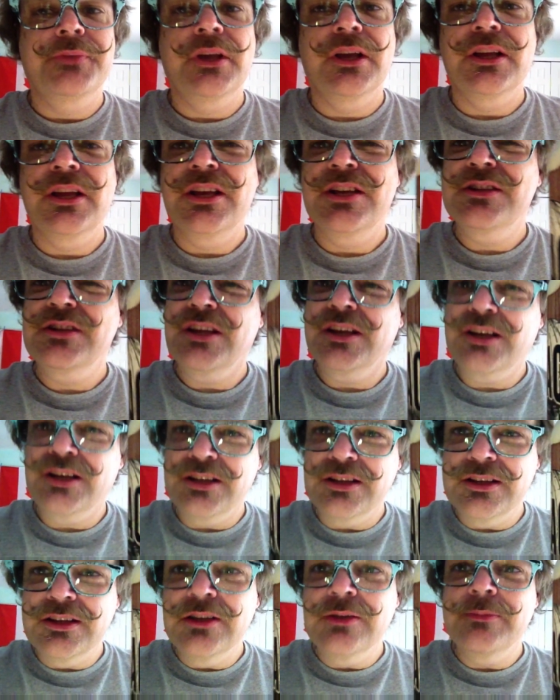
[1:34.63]
it has like a
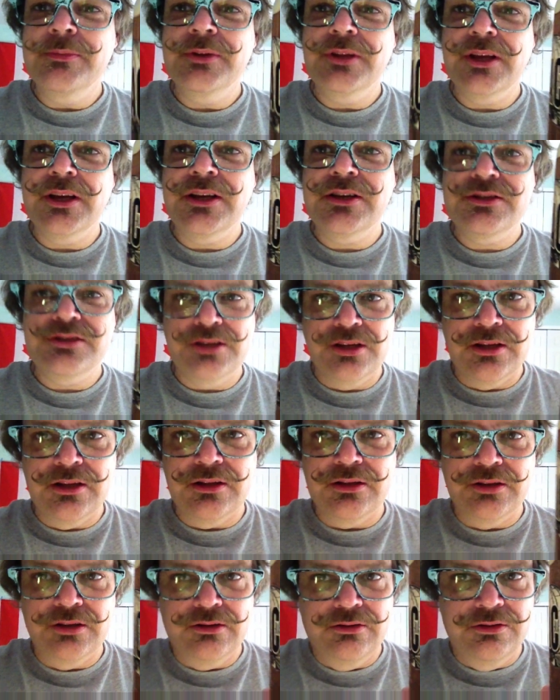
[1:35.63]
little bit, like I said, a
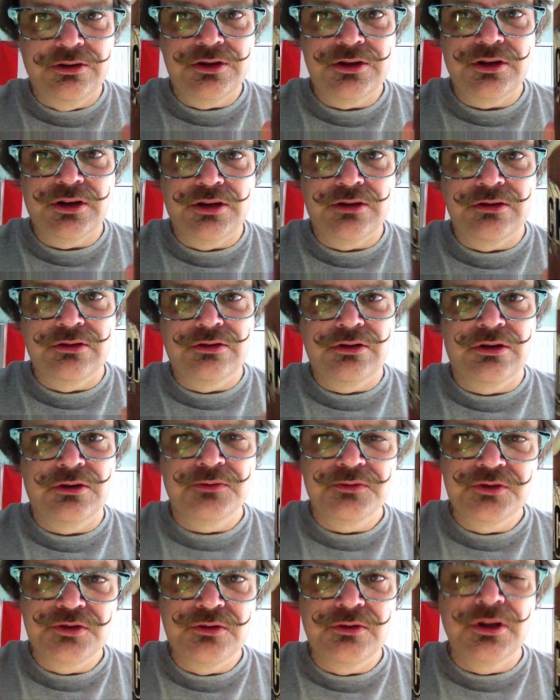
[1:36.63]
licorice
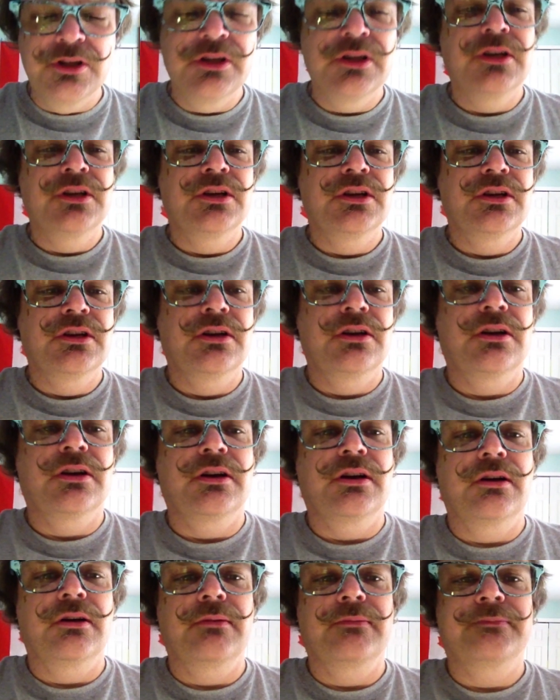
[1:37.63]
undertone to it.
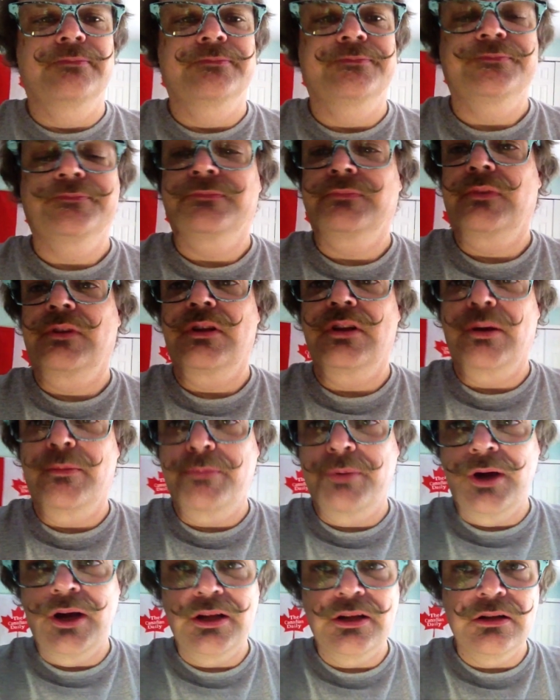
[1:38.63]
Um, not
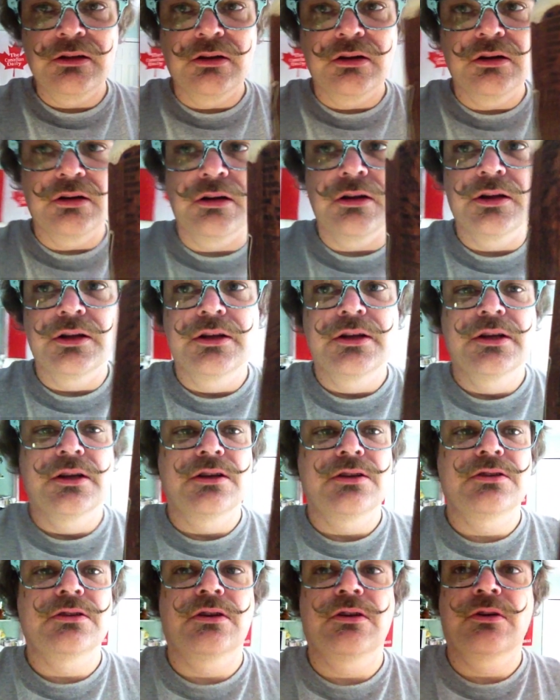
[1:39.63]
bad at all.
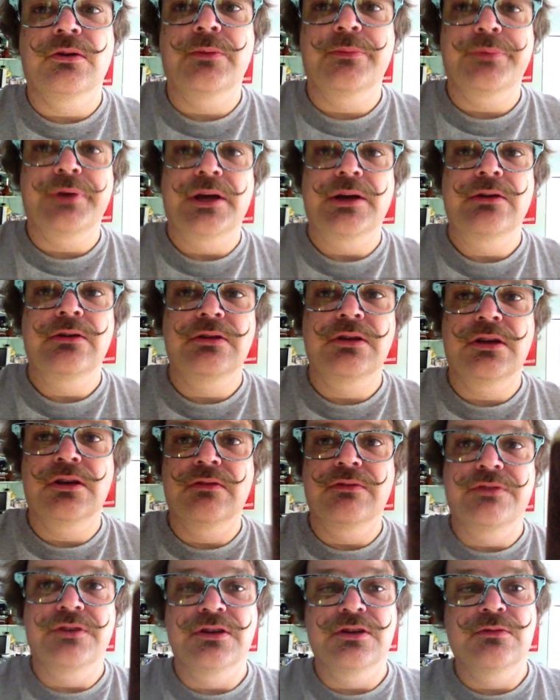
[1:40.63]
So I'm going to
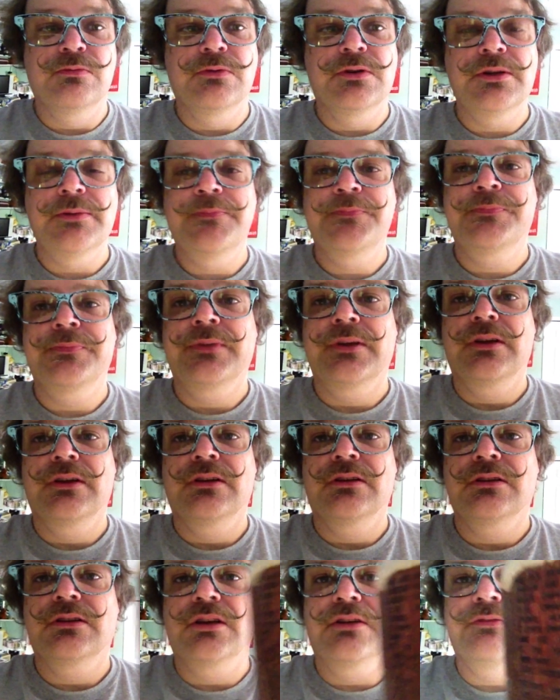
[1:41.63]
give this one,
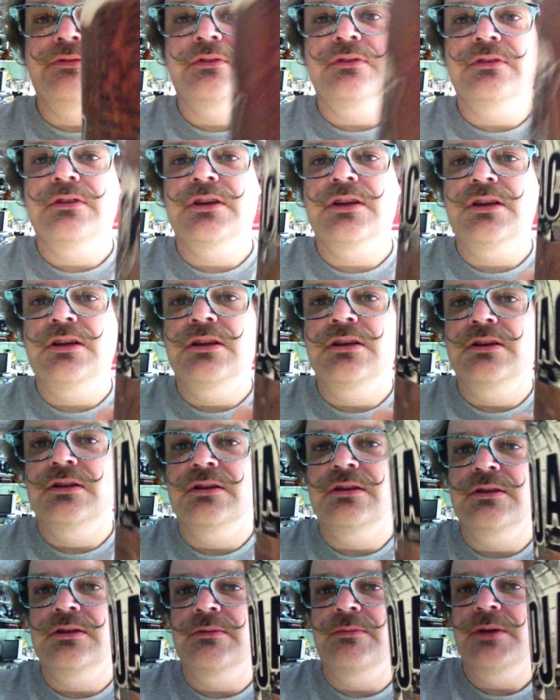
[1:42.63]
definitely,
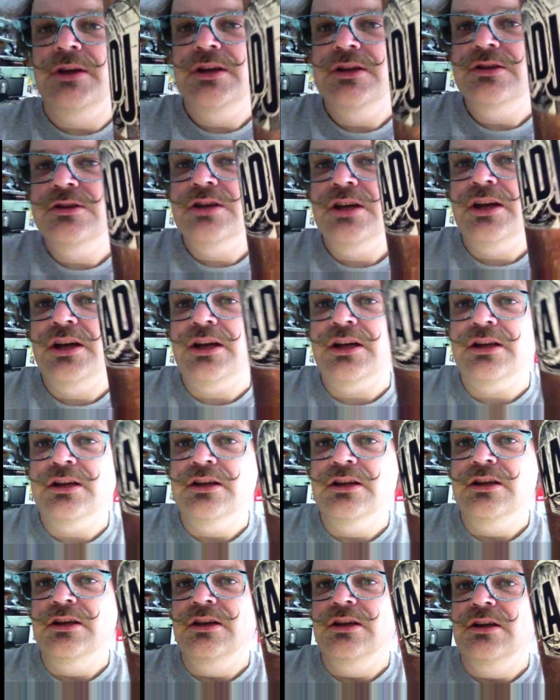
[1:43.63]
the MadJack,
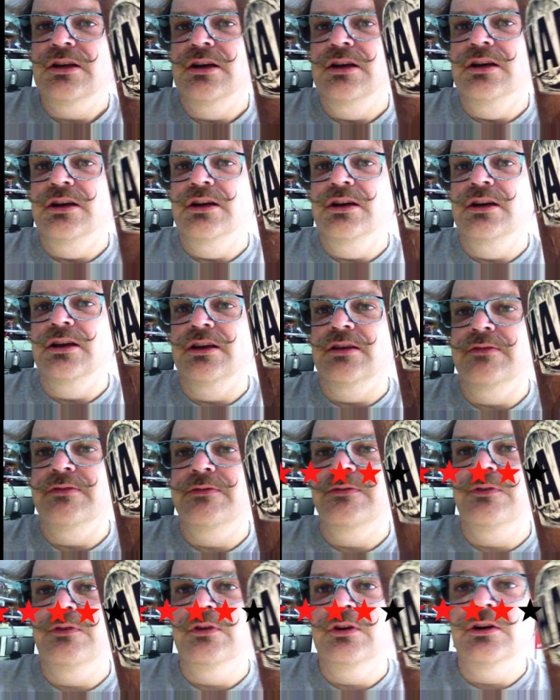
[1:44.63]
a
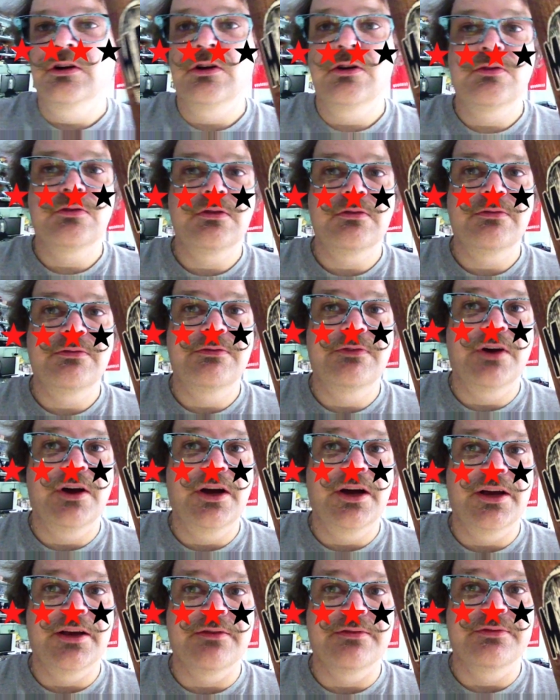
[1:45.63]
four out of
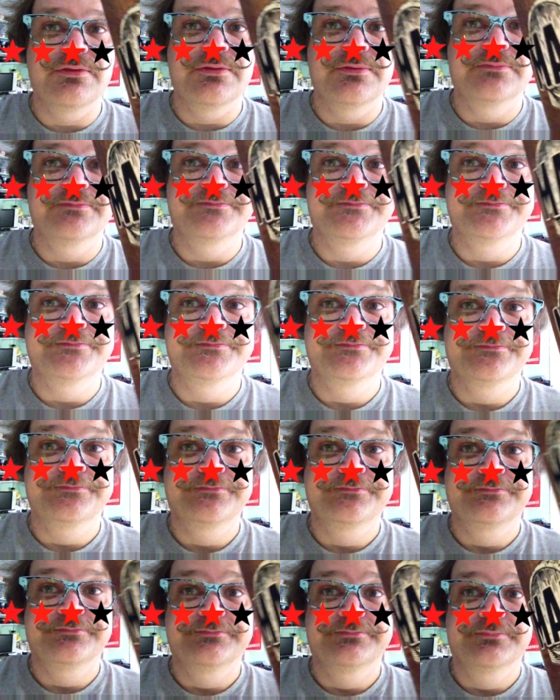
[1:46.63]
five
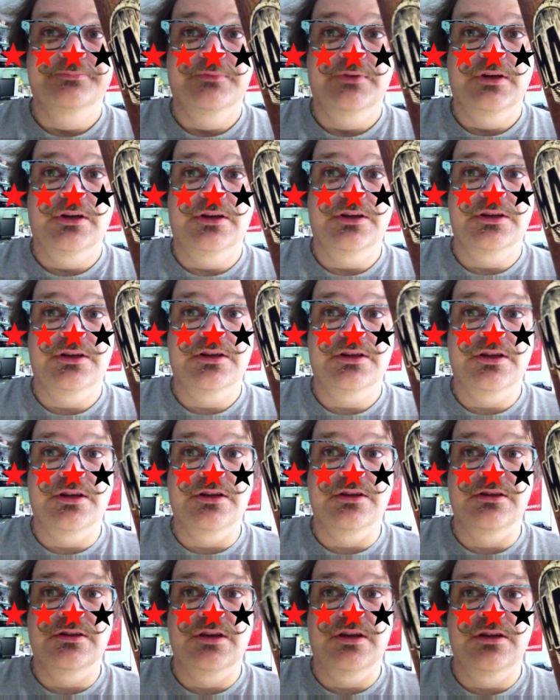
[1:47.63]
on the
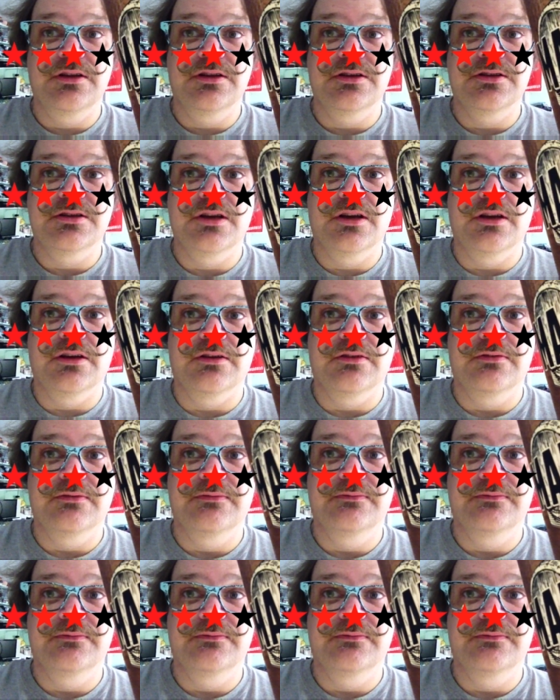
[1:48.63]
Canadian Daily Scale.